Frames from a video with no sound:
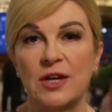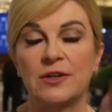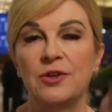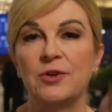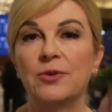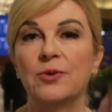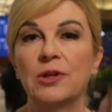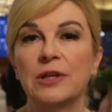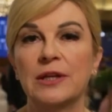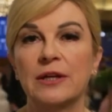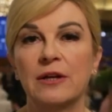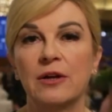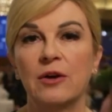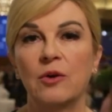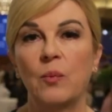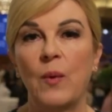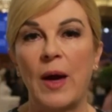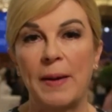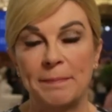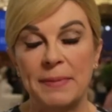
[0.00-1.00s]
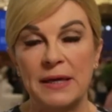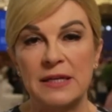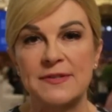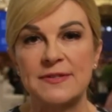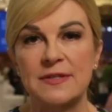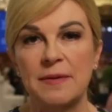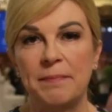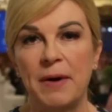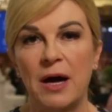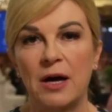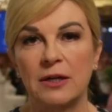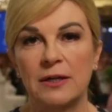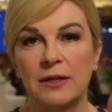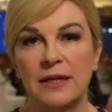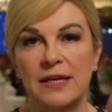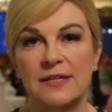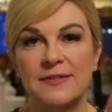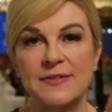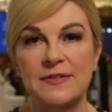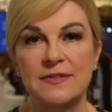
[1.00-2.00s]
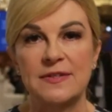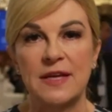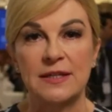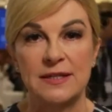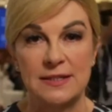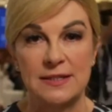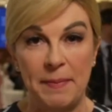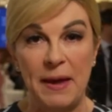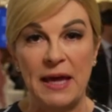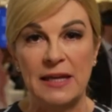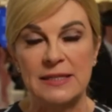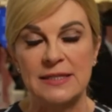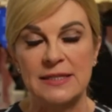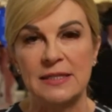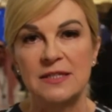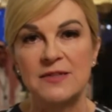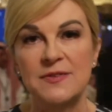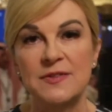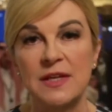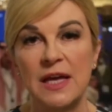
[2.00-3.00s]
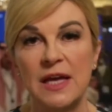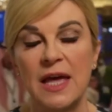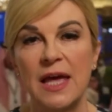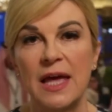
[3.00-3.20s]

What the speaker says: nuclear weapons upon its independence